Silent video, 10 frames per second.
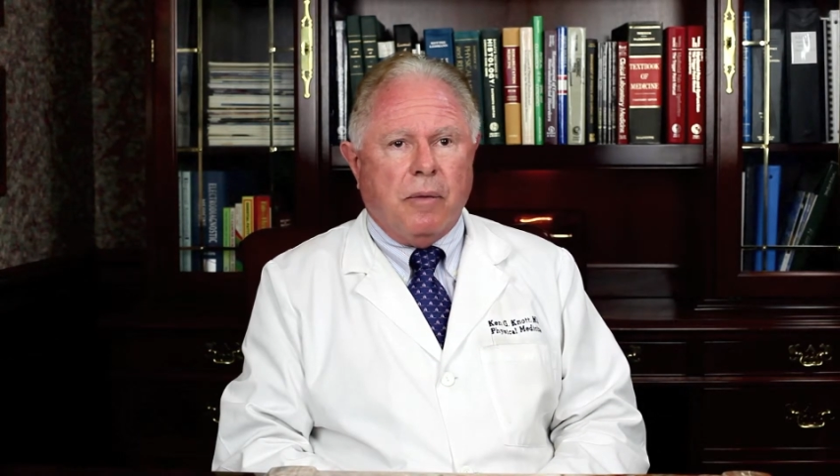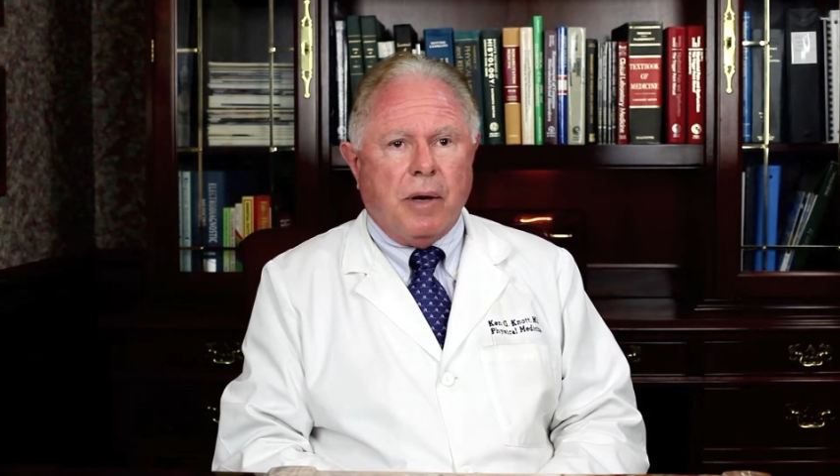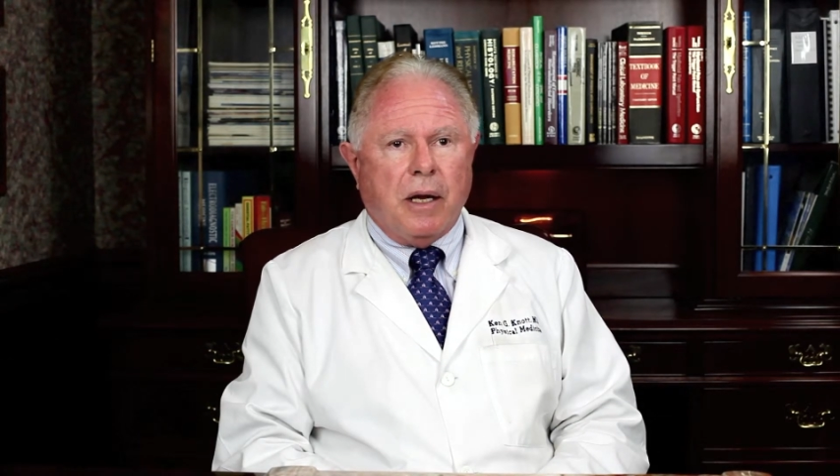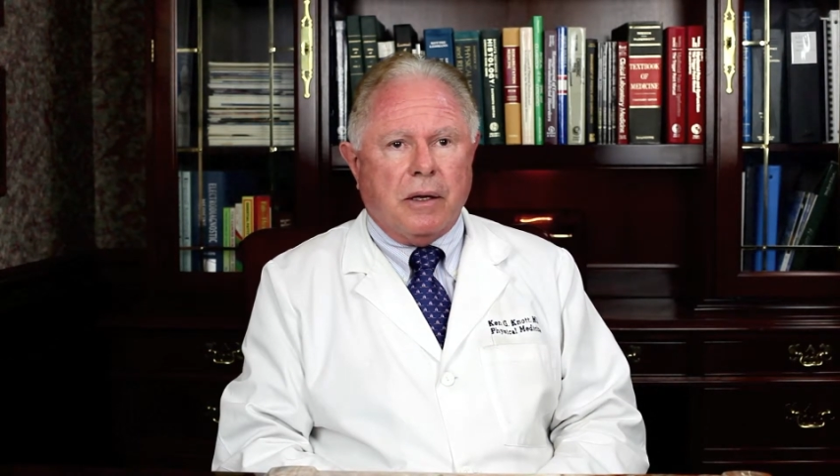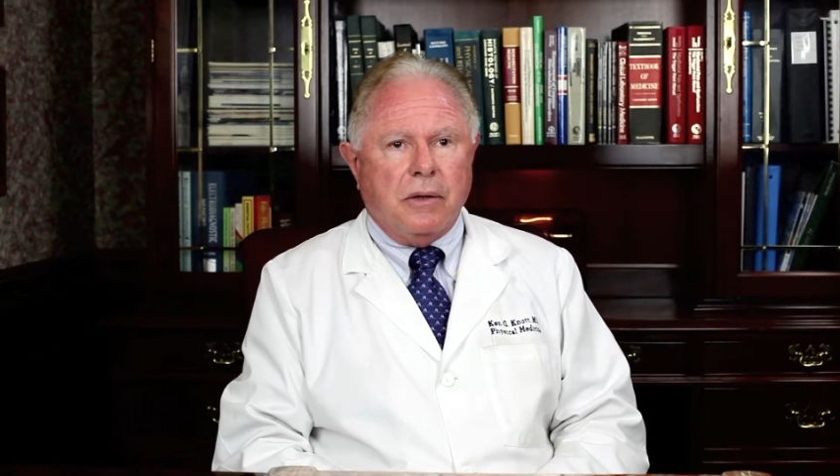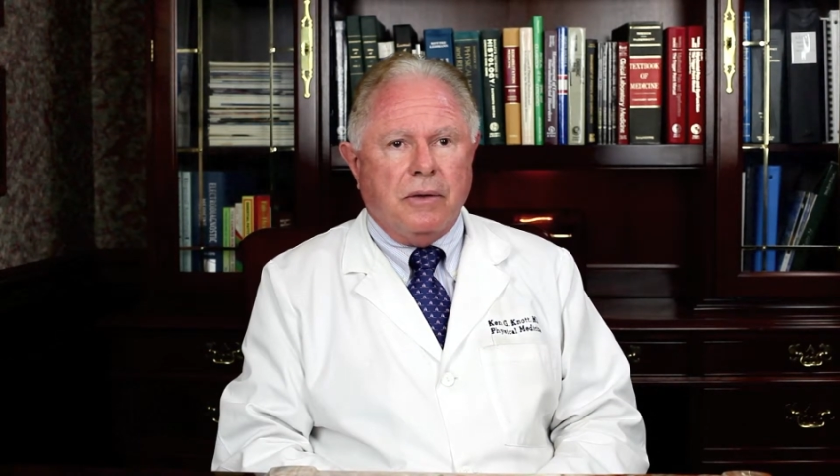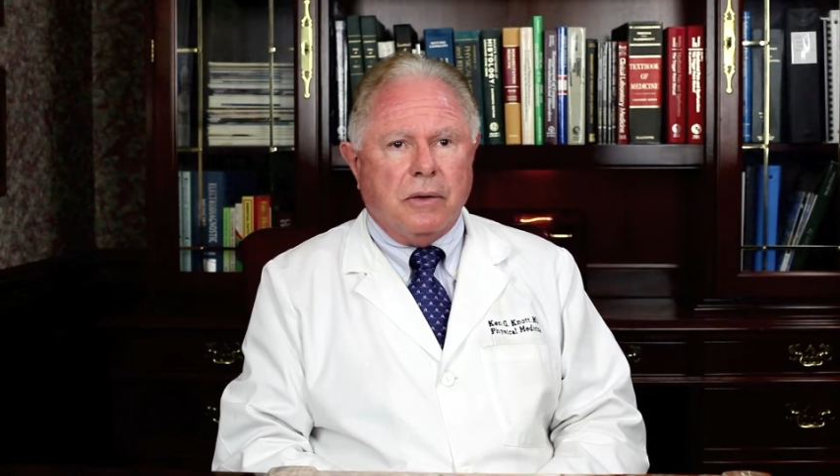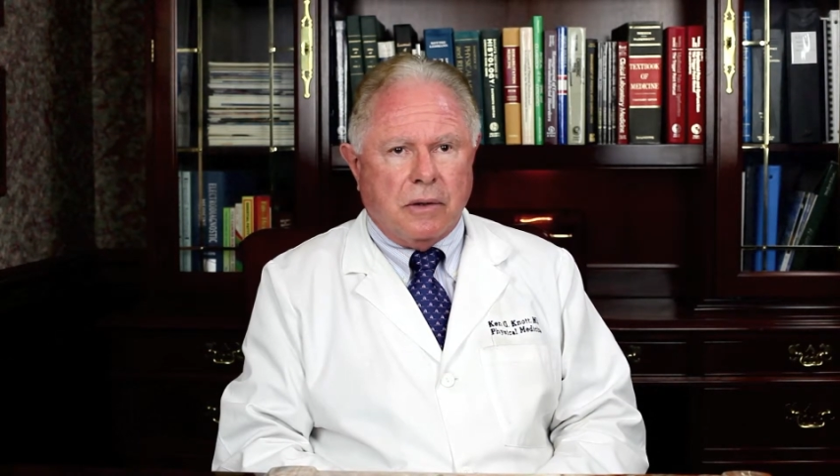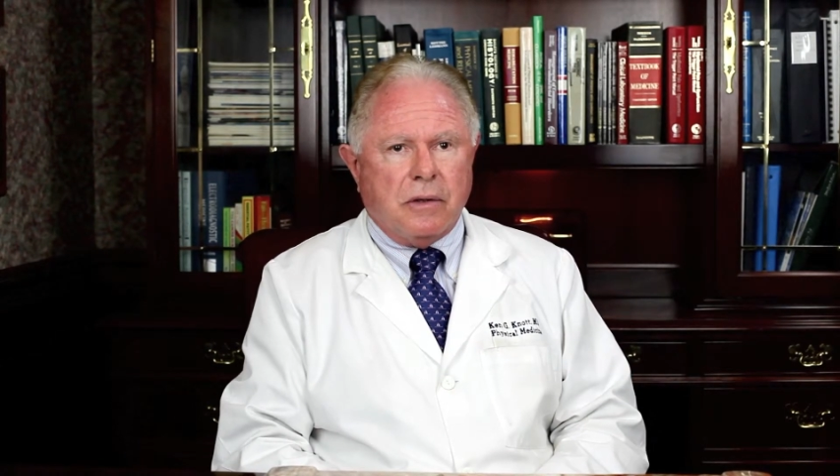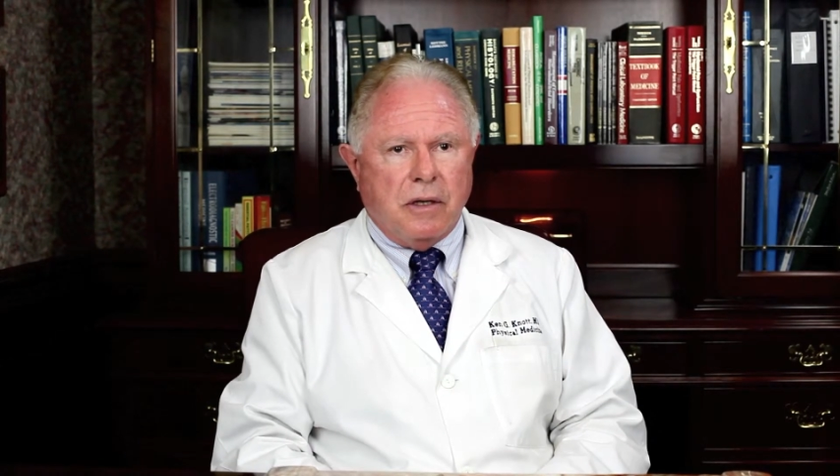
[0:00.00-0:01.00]

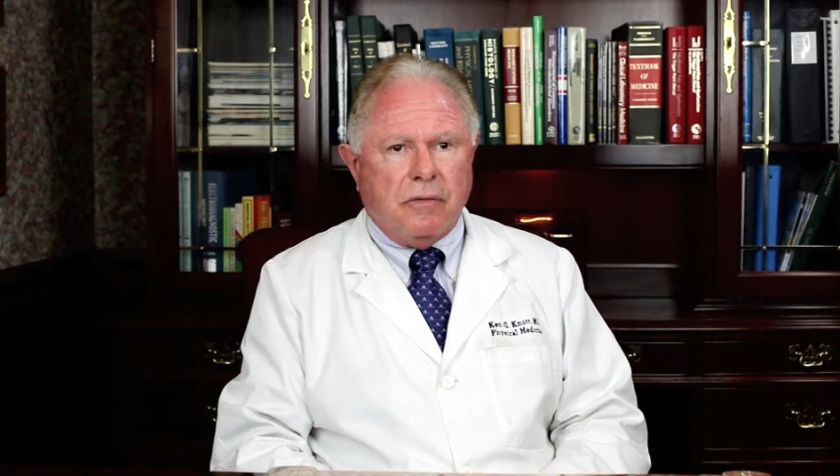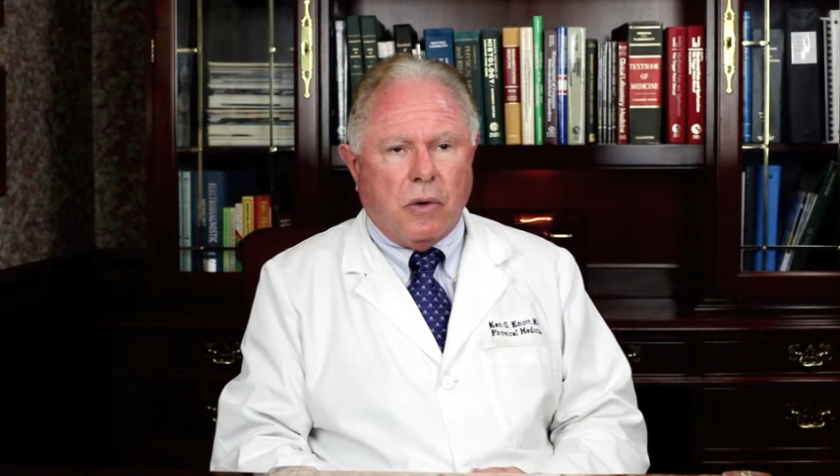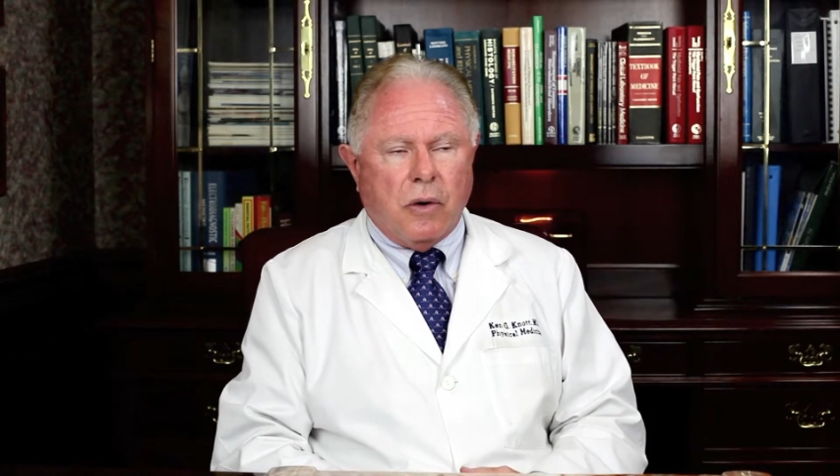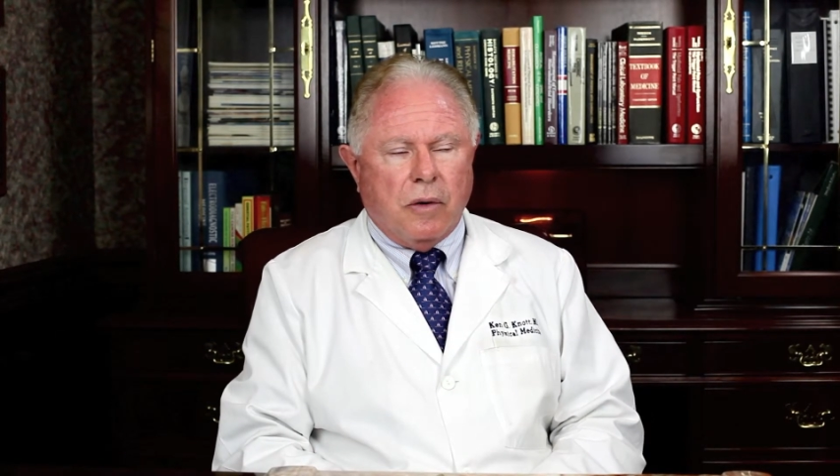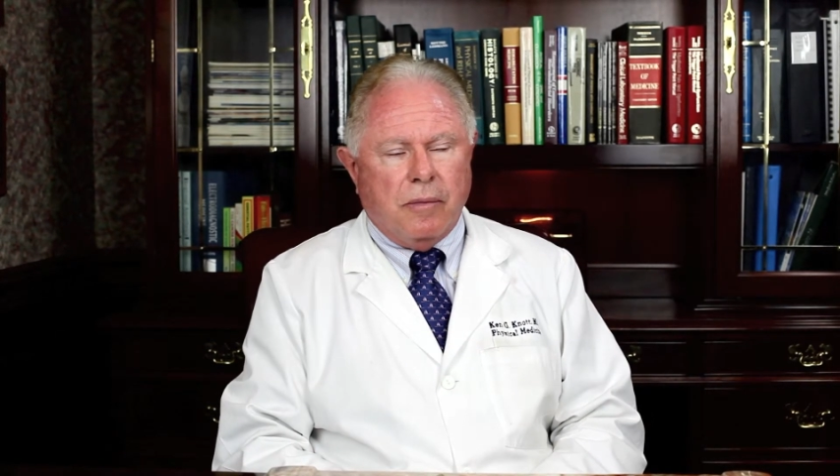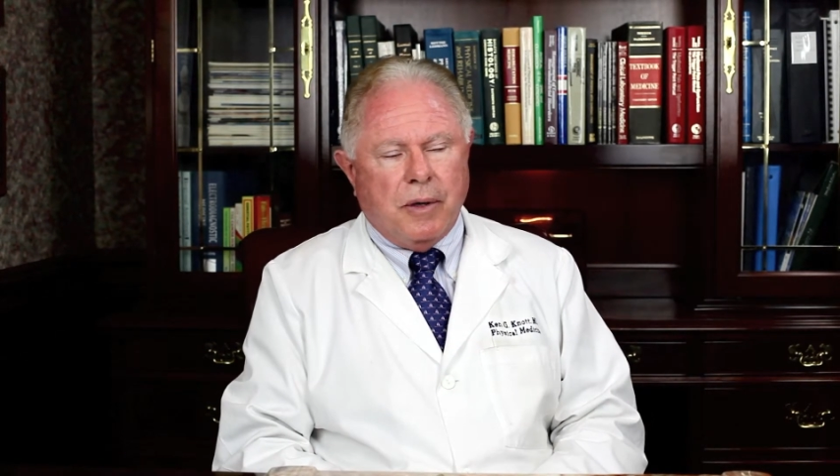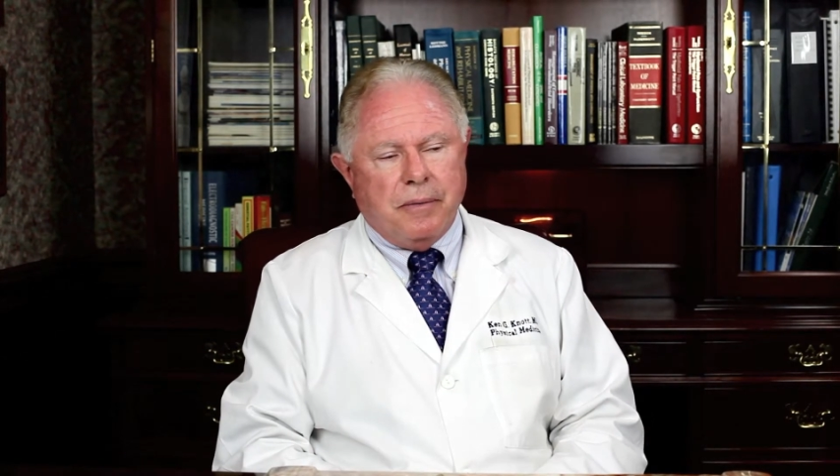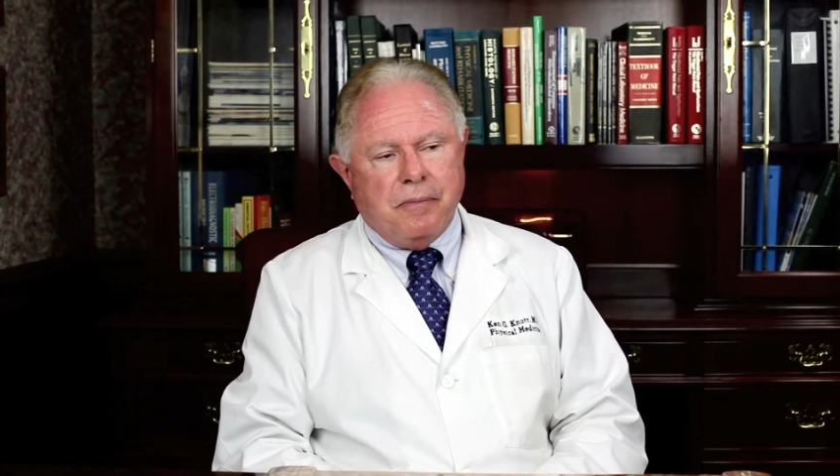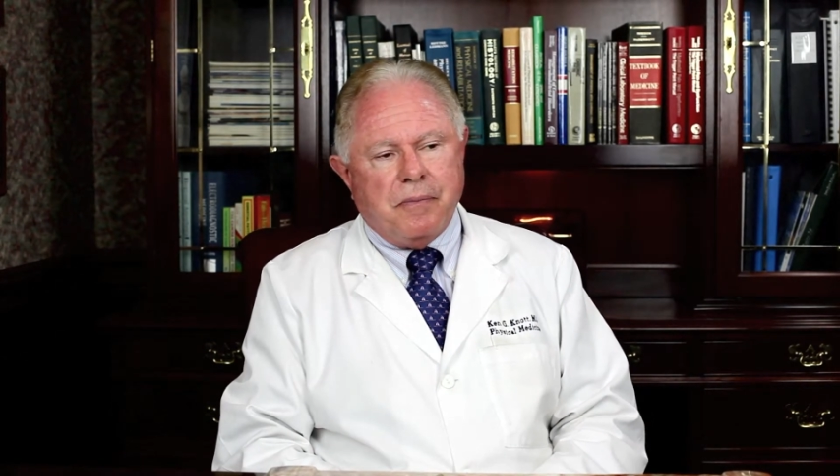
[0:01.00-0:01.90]
molecule, or T4 hormone.